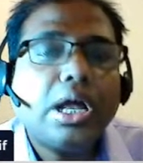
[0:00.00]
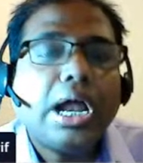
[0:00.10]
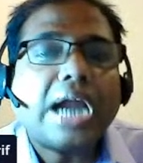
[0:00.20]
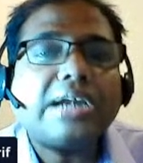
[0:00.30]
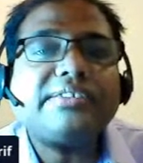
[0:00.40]

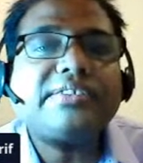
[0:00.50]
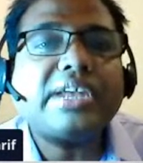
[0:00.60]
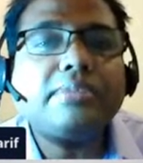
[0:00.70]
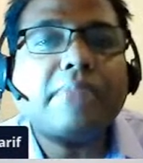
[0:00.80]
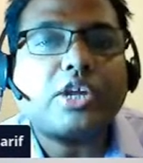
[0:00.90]

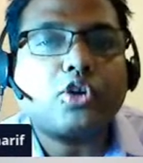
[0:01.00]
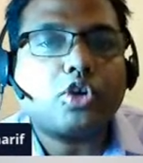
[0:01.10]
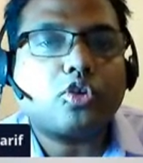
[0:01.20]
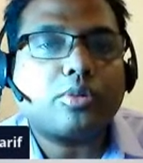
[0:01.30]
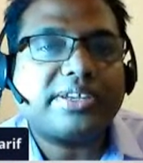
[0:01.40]
Understand
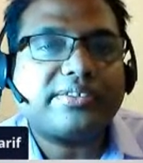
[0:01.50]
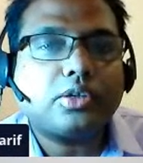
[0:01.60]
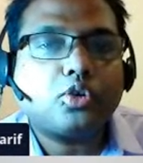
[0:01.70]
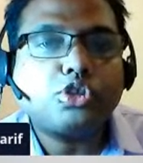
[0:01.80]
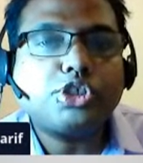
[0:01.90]
microeconomics.
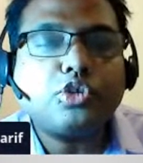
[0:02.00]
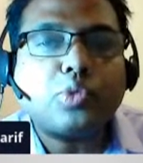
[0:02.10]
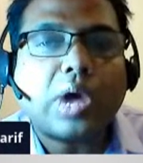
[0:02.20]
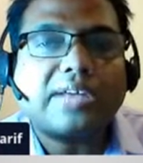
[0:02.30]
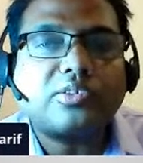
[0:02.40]
Question
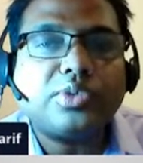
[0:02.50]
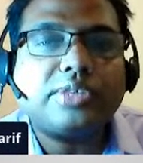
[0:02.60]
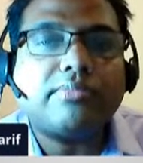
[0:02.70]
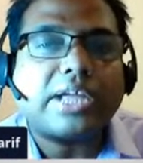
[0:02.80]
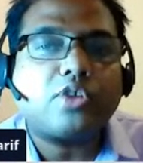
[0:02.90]
to ask
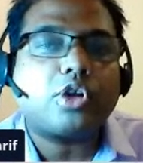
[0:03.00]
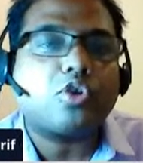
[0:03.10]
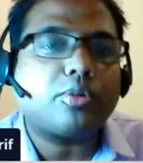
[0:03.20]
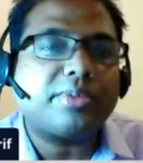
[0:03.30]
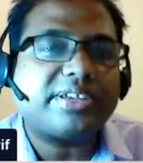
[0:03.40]
with
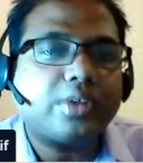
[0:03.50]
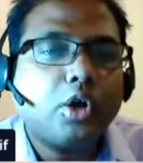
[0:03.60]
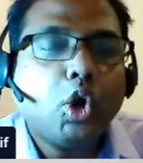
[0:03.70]
microeconomics.